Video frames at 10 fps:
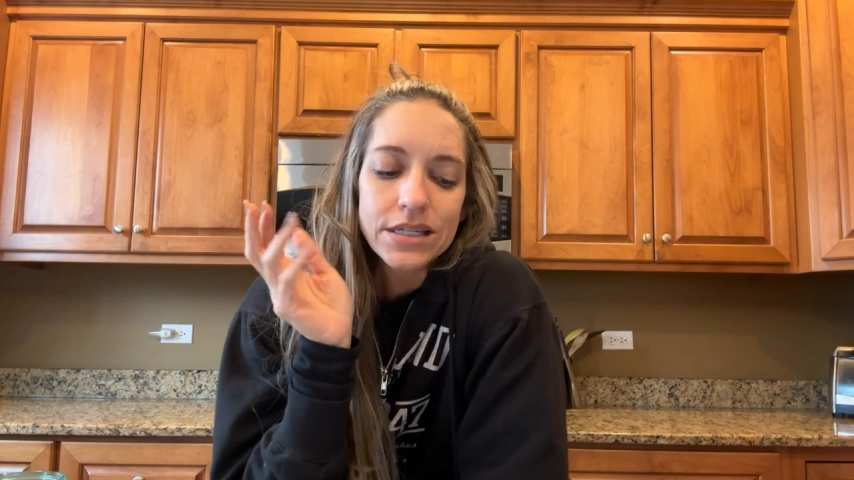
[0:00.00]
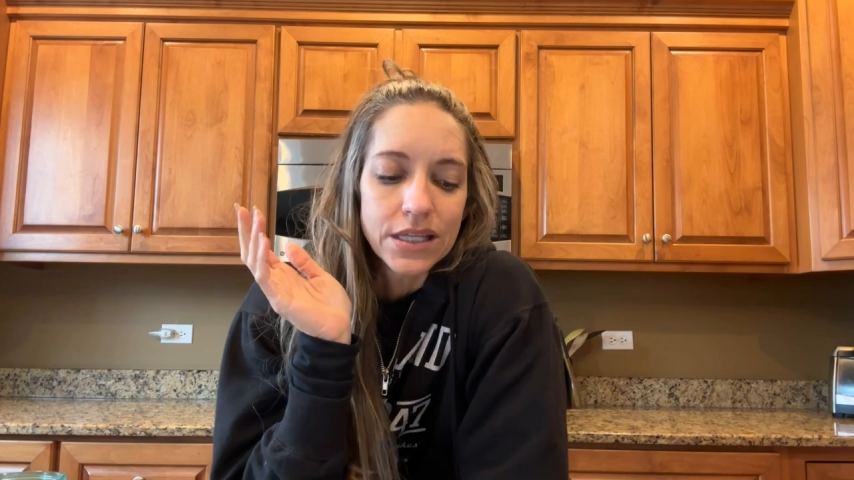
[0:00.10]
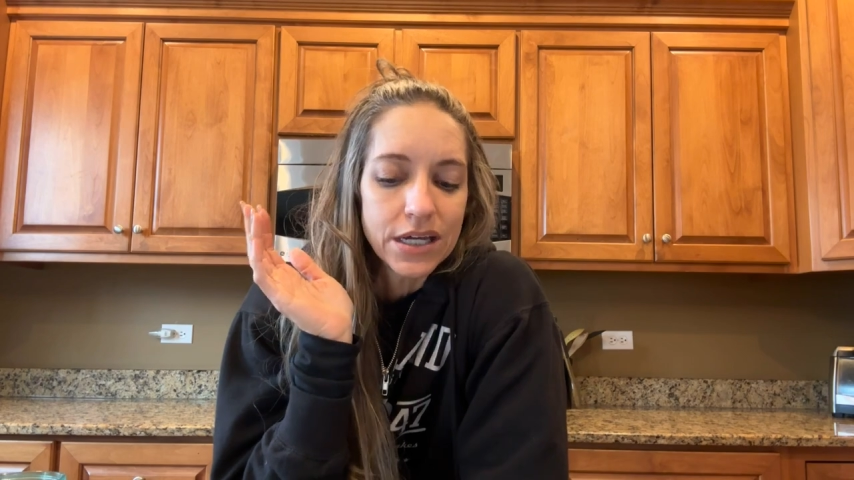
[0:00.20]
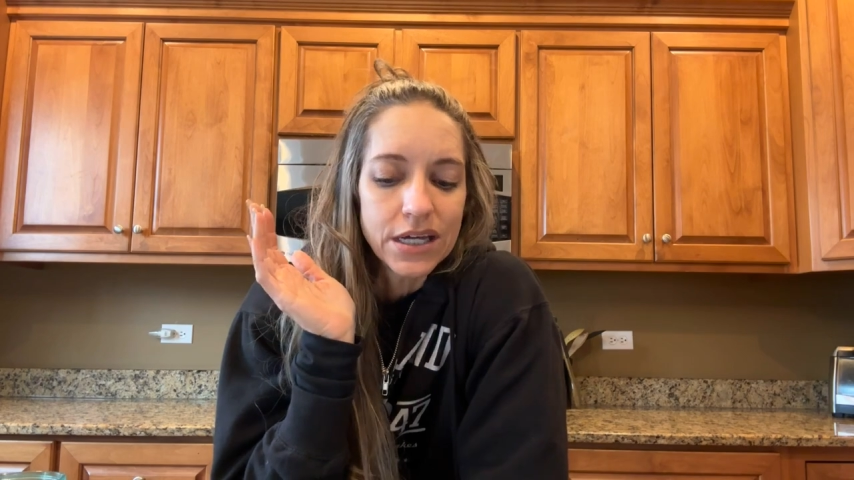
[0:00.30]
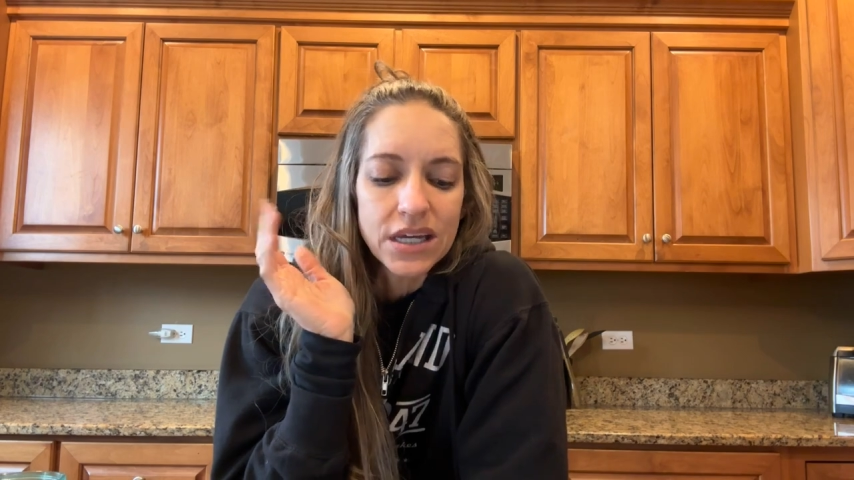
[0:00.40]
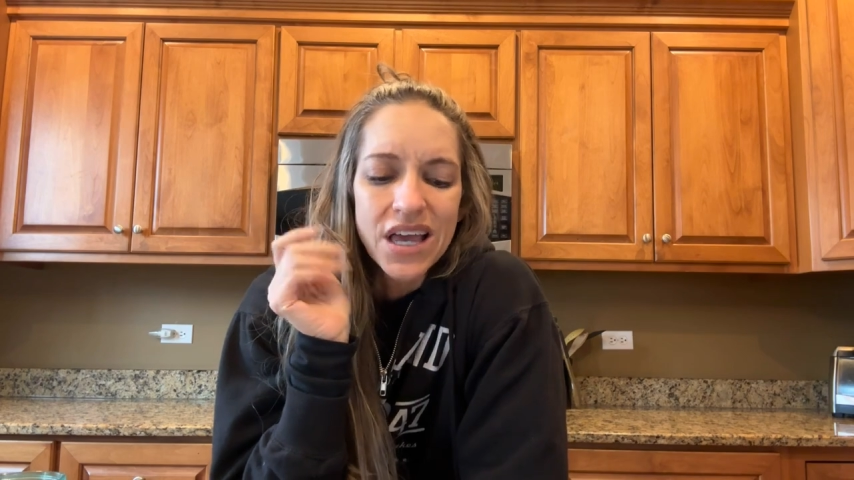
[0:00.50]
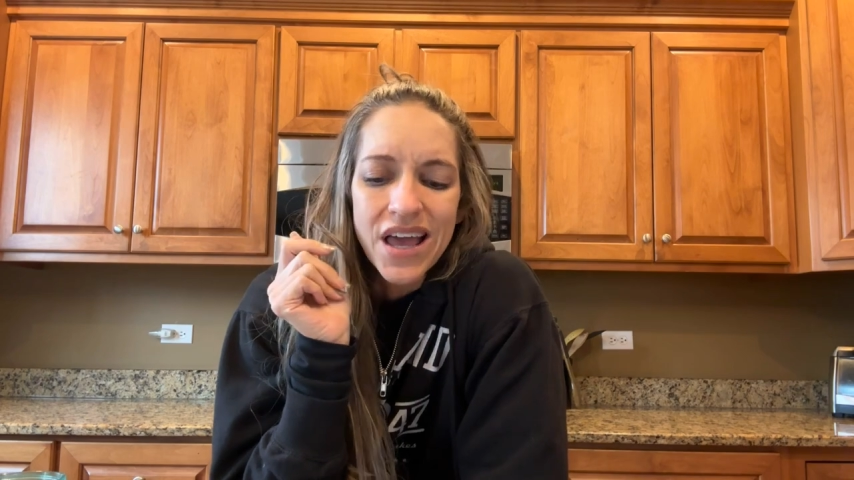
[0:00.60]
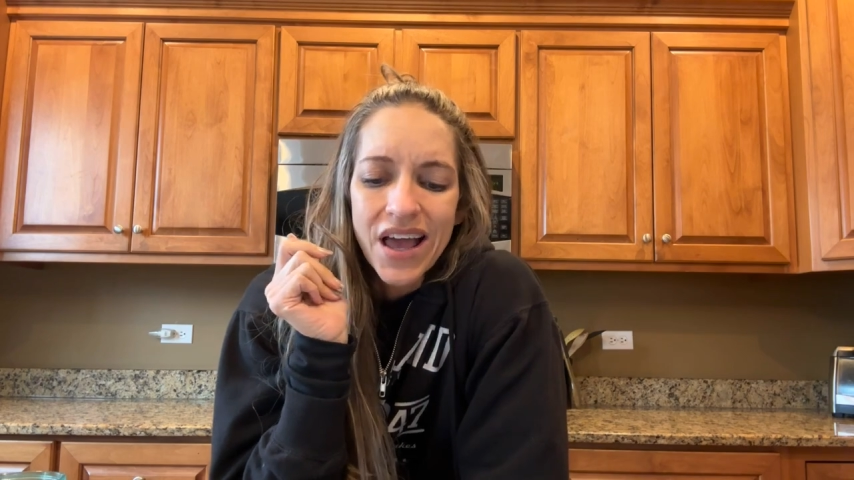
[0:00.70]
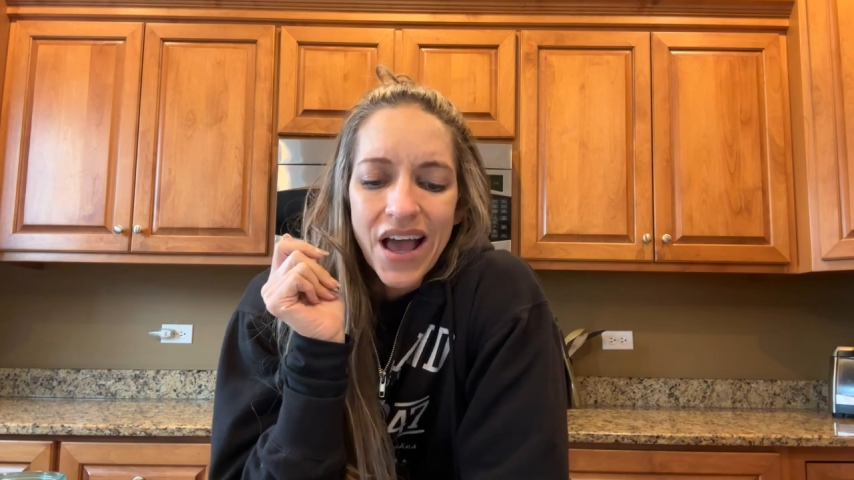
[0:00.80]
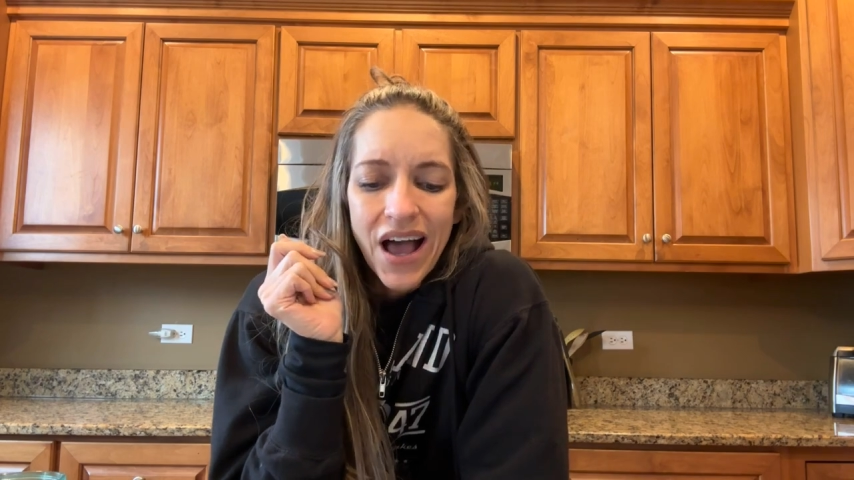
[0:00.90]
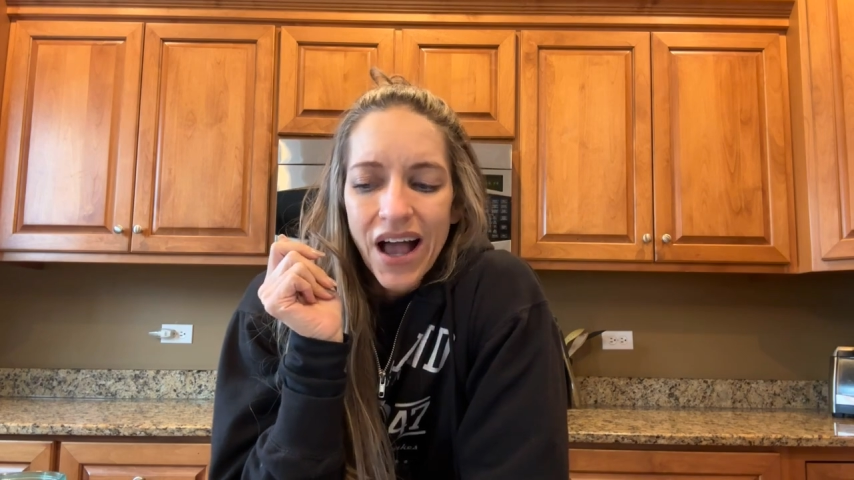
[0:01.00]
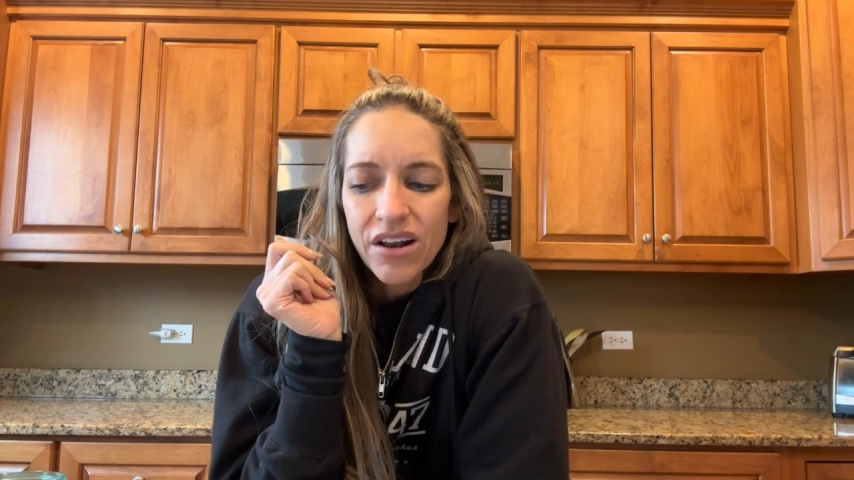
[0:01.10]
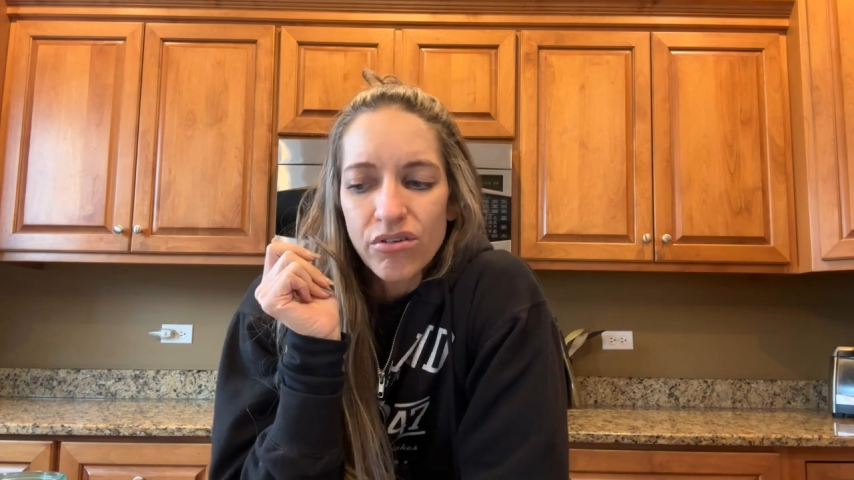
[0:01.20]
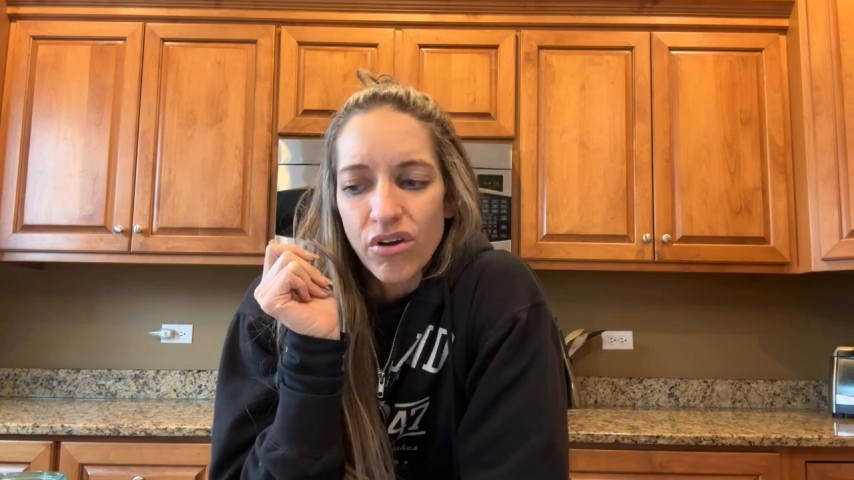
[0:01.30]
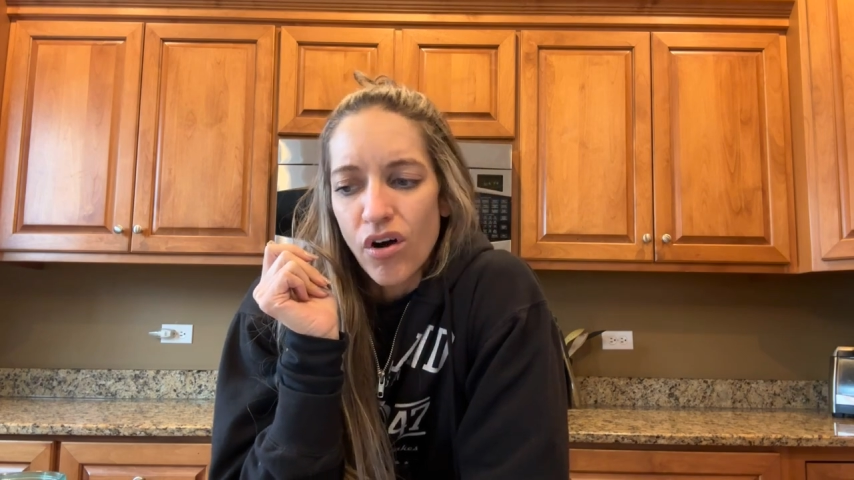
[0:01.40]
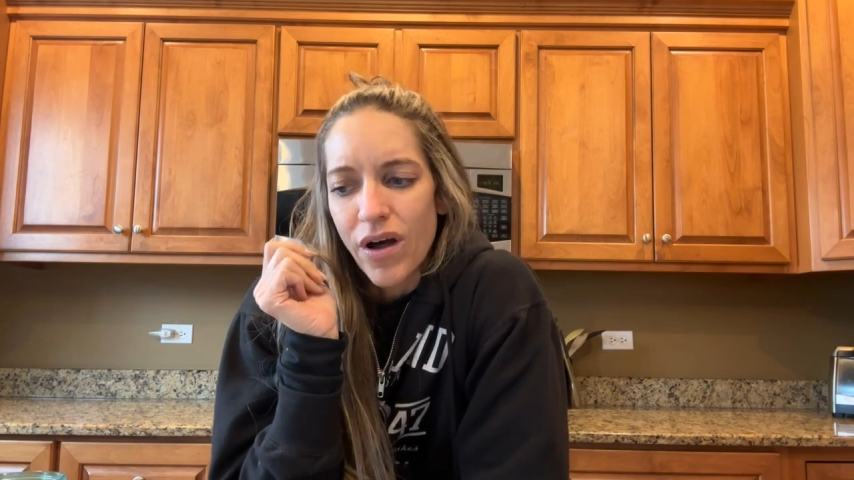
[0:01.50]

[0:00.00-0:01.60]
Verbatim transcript: and like, I don't know.